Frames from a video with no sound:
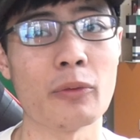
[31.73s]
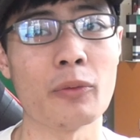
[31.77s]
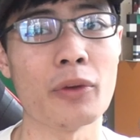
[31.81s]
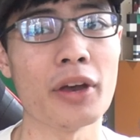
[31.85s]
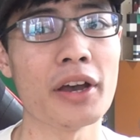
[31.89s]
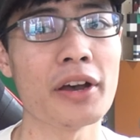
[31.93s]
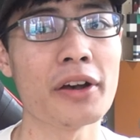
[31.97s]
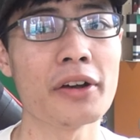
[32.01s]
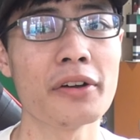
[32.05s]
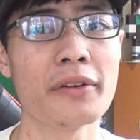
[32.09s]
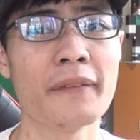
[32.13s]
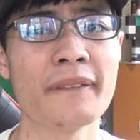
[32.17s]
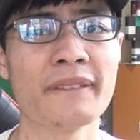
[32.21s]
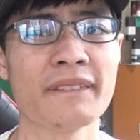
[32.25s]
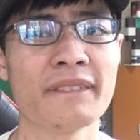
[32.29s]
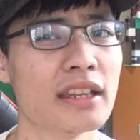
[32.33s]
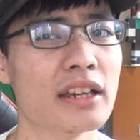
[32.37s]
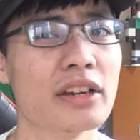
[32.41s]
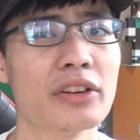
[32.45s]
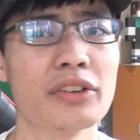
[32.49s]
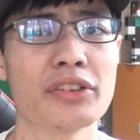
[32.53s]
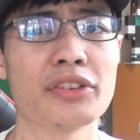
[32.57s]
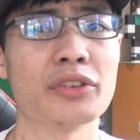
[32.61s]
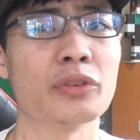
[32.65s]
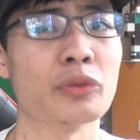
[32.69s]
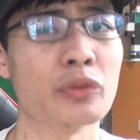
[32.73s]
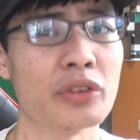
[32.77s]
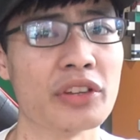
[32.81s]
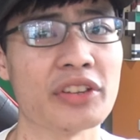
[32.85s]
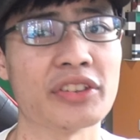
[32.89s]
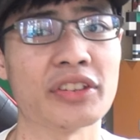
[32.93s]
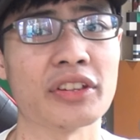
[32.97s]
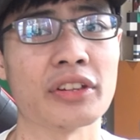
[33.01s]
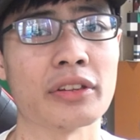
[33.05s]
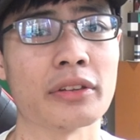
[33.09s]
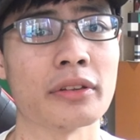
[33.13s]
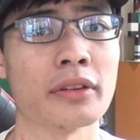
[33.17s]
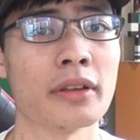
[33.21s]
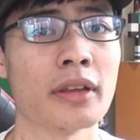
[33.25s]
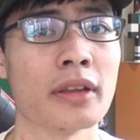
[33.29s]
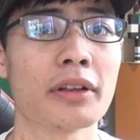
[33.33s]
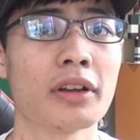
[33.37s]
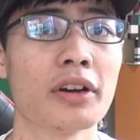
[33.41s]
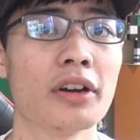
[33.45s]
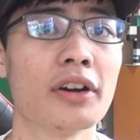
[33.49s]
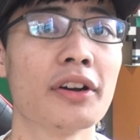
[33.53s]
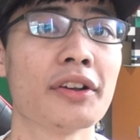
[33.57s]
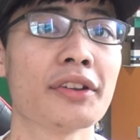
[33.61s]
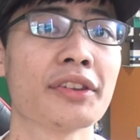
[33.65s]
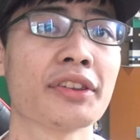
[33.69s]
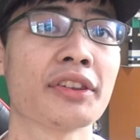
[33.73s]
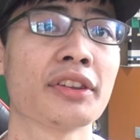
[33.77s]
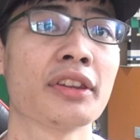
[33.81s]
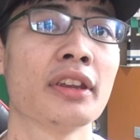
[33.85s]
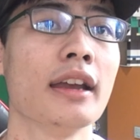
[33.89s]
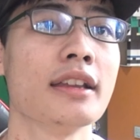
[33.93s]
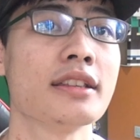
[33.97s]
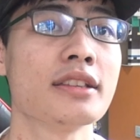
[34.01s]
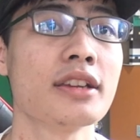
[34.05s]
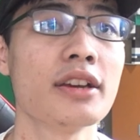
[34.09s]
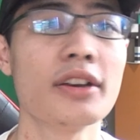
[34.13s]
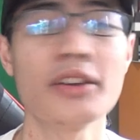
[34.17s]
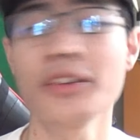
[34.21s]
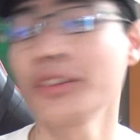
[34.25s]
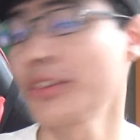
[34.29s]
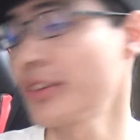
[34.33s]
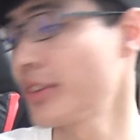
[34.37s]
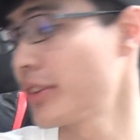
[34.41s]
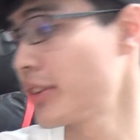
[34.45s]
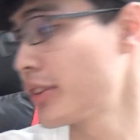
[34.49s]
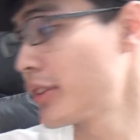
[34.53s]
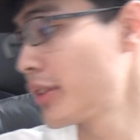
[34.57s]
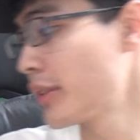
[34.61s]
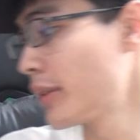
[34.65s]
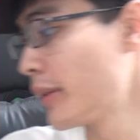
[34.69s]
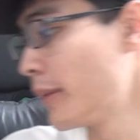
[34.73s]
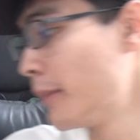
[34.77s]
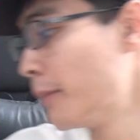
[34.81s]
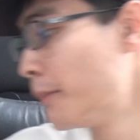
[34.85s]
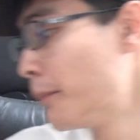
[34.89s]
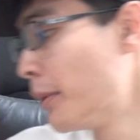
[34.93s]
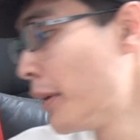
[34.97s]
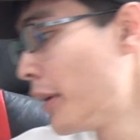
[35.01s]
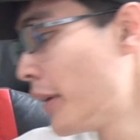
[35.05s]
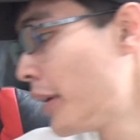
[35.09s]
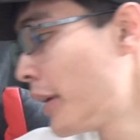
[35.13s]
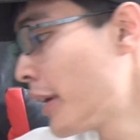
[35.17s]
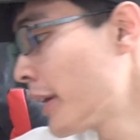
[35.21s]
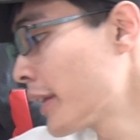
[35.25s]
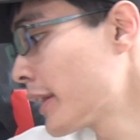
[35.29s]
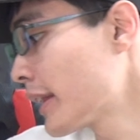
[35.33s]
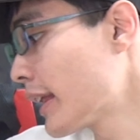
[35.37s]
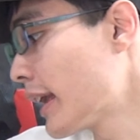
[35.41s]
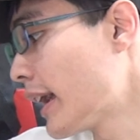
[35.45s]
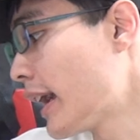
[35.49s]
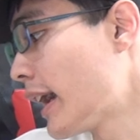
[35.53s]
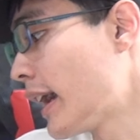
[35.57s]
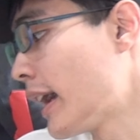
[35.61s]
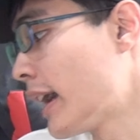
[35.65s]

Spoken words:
Well, there is a reason. Because I just bought